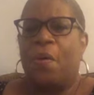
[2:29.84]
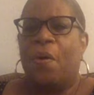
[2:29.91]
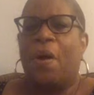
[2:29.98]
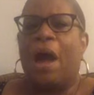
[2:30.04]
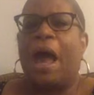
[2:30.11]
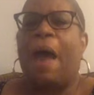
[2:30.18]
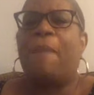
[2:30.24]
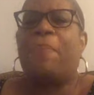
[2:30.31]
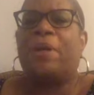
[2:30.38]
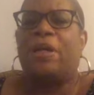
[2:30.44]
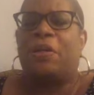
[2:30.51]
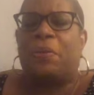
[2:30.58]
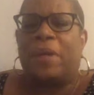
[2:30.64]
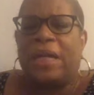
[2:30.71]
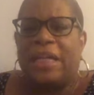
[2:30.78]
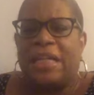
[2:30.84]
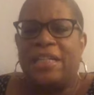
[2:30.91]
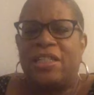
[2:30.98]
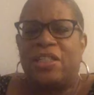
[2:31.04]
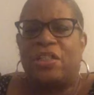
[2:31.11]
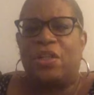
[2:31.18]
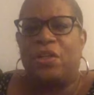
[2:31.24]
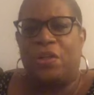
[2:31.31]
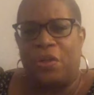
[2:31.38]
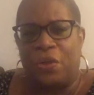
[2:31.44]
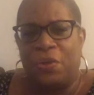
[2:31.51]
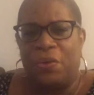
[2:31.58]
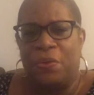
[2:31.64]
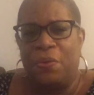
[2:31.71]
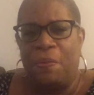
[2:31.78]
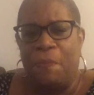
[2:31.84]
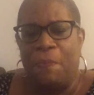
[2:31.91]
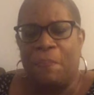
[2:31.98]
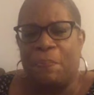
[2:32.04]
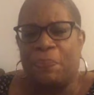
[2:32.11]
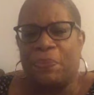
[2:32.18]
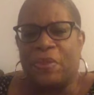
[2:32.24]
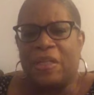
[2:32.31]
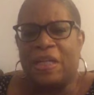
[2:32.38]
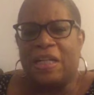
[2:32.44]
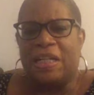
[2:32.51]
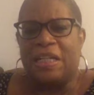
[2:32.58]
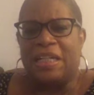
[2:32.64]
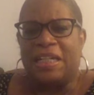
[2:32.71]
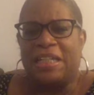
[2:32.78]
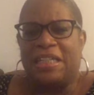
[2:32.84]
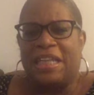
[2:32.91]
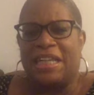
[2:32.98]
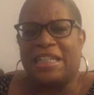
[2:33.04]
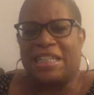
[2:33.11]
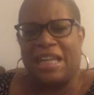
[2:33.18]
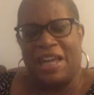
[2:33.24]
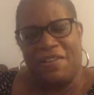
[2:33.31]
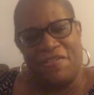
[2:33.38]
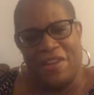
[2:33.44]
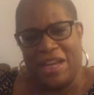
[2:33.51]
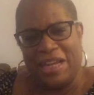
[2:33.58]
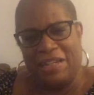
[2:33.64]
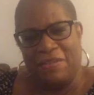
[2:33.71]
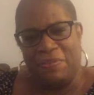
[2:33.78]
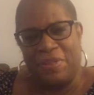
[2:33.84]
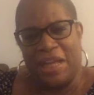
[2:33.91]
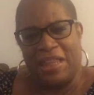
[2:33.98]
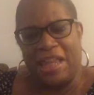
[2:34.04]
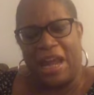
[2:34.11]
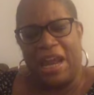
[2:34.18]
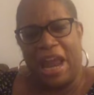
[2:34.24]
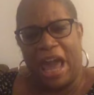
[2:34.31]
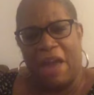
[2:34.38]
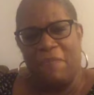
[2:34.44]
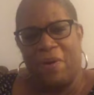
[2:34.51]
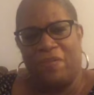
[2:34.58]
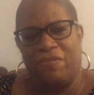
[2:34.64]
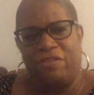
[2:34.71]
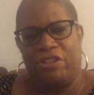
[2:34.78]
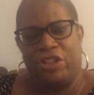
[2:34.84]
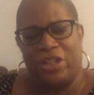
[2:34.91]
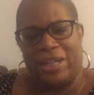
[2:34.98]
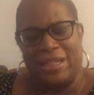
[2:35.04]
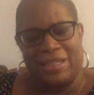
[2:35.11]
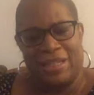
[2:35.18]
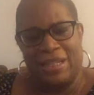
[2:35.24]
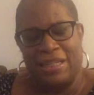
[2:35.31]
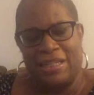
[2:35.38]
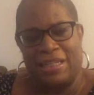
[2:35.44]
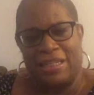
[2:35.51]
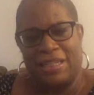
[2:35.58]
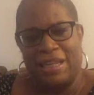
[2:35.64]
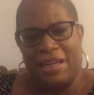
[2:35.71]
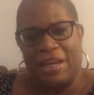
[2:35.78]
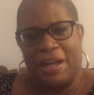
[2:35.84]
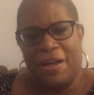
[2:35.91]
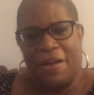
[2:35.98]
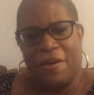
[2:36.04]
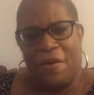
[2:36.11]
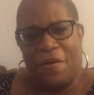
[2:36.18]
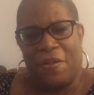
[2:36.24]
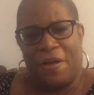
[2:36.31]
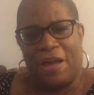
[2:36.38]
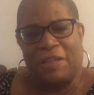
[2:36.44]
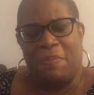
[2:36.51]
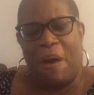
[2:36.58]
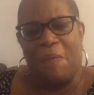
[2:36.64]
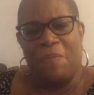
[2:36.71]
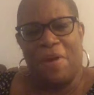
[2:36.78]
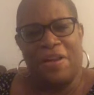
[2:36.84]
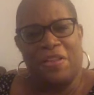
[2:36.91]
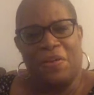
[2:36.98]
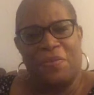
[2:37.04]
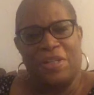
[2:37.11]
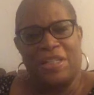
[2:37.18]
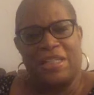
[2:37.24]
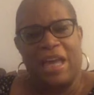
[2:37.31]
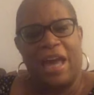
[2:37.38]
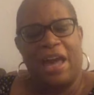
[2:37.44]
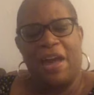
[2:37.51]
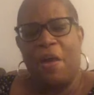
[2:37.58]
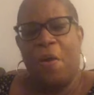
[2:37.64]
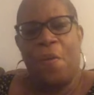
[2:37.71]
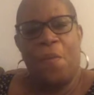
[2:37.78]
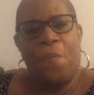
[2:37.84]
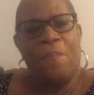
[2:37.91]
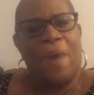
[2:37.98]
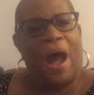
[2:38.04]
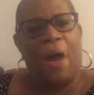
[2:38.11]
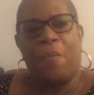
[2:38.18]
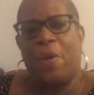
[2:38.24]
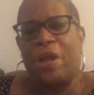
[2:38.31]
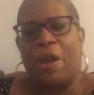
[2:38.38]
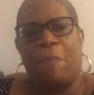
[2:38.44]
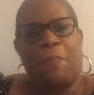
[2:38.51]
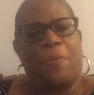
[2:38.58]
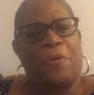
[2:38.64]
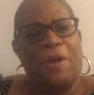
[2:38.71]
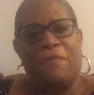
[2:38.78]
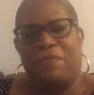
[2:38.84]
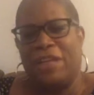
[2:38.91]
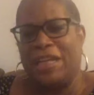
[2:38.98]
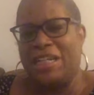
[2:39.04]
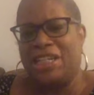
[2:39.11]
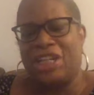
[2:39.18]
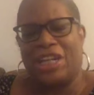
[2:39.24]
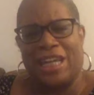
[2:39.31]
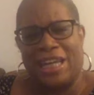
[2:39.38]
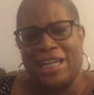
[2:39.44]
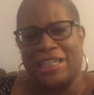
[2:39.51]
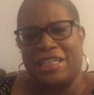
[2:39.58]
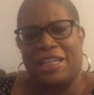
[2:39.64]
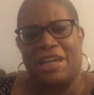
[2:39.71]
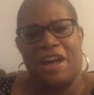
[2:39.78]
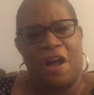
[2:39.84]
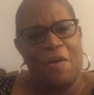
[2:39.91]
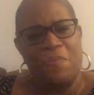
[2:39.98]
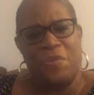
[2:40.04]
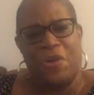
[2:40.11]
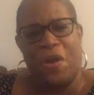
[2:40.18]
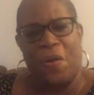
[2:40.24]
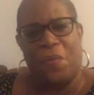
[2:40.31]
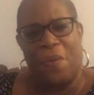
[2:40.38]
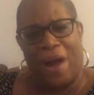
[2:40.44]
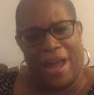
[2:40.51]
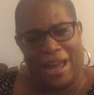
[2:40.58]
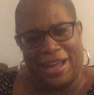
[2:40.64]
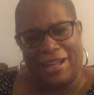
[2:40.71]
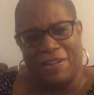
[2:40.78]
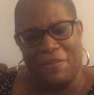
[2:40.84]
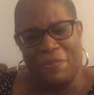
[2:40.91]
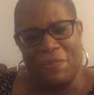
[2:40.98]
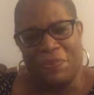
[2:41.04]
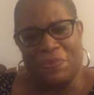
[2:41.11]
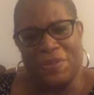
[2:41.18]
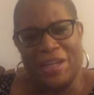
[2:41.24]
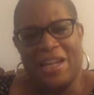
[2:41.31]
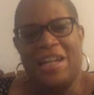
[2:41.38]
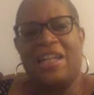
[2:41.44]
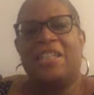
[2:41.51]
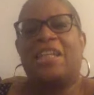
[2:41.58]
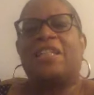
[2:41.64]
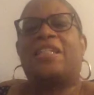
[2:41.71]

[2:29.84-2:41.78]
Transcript: Well, happy greetings to you this evening in the name of Jesus. As my mother would say, my what a privilege it is to come your way to